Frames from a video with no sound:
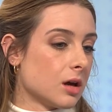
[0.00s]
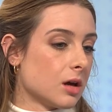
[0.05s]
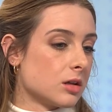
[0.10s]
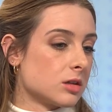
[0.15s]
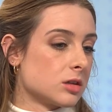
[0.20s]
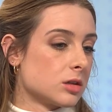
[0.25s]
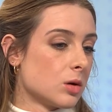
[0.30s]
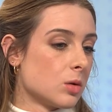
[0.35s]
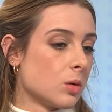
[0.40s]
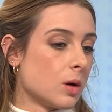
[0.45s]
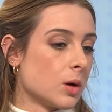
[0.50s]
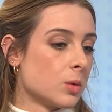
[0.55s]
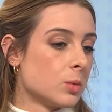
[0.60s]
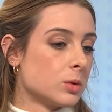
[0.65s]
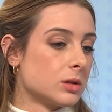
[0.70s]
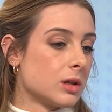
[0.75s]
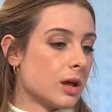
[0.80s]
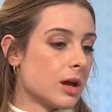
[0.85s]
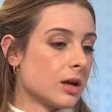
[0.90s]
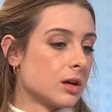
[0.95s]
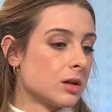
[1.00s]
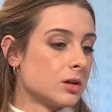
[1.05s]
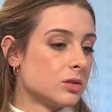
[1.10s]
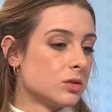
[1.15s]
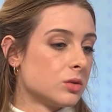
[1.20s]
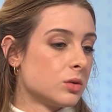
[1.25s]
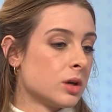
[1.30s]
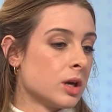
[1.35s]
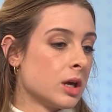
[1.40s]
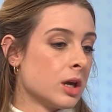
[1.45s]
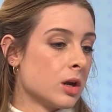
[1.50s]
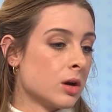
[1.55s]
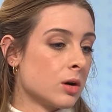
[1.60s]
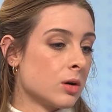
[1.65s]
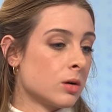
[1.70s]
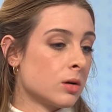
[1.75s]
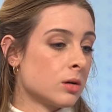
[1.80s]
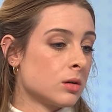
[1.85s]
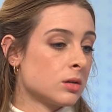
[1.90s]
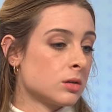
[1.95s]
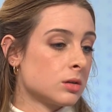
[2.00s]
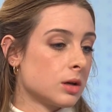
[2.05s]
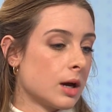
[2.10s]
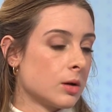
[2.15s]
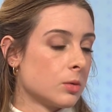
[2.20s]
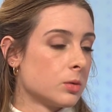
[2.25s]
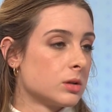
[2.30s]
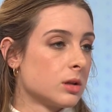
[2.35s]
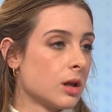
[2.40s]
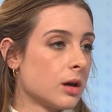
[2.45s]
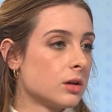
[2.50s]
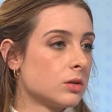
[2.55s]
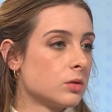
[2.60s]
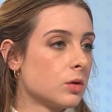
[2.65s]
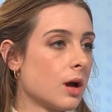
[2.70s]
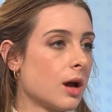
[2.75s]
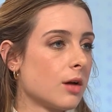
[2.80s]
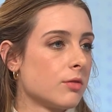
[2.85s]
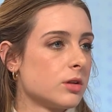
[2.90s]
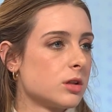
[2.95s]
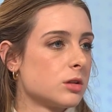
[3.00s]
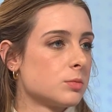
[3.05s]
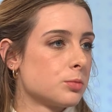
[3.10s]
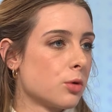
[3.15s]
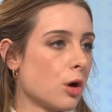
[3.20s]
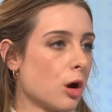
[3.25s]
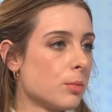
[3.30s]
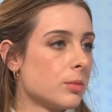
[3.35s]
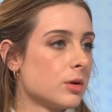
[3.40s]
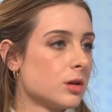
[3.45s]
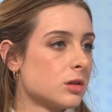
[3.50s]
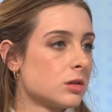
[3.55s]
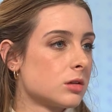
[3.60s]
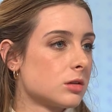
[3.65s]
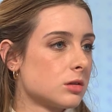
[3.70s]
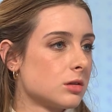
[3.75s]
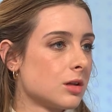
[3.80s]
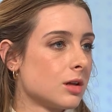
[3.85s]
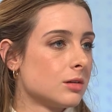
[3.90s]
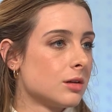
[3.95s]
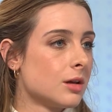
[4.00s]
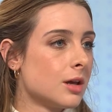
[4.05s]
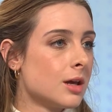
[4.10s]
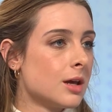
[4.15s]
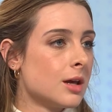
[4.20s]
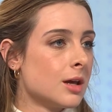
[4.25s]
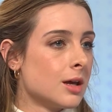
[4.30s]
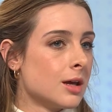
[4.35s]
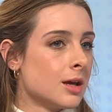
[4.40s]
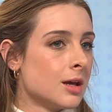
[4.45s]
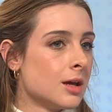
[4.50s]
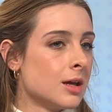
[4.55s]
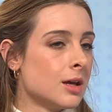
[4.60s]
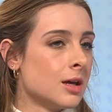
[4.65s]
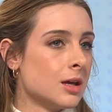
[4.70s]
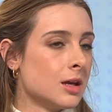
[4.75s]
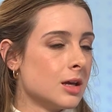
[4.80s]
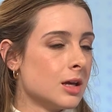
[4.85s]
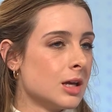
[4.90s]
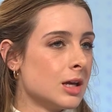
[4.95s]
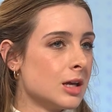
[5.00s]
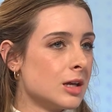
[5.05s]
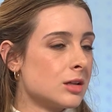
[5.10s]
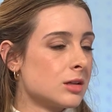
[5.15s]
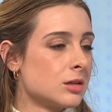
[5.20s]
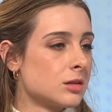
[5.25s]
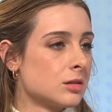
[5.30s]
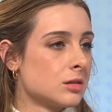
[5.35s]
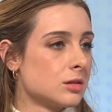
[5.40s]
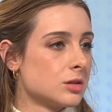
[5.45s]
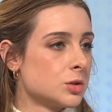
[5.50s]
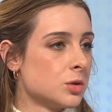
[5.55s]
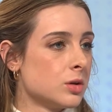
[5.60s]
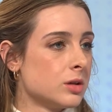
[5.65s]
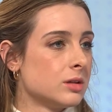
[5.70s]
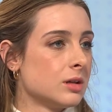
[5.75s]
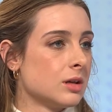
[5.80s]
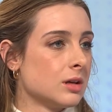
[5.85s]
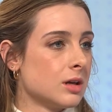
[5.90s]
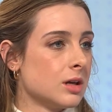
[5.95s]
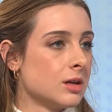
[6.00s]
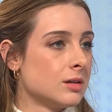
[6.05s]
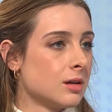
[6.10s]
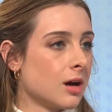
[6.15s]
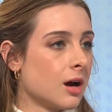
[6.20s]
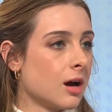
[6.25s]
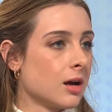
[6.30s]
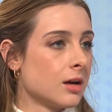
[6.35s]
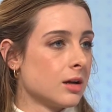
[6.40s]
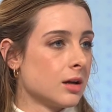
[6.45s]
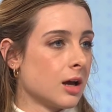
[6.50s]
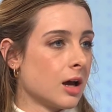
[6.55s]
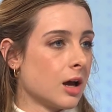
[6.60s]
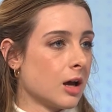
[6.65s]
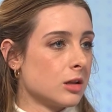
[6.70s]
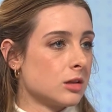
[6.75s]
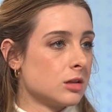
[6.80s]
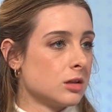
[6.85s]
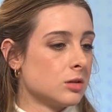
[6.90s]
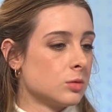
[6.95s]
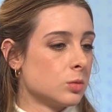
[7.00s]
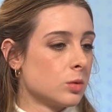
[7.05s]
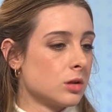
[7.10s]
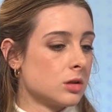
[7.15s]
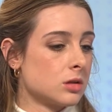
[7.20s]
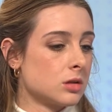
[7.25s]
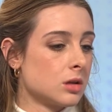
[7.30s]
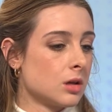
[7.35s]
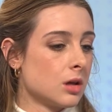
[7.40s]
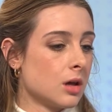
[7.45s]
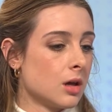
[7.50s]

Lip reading: So I would like to have his promise that he is treating Itay as it was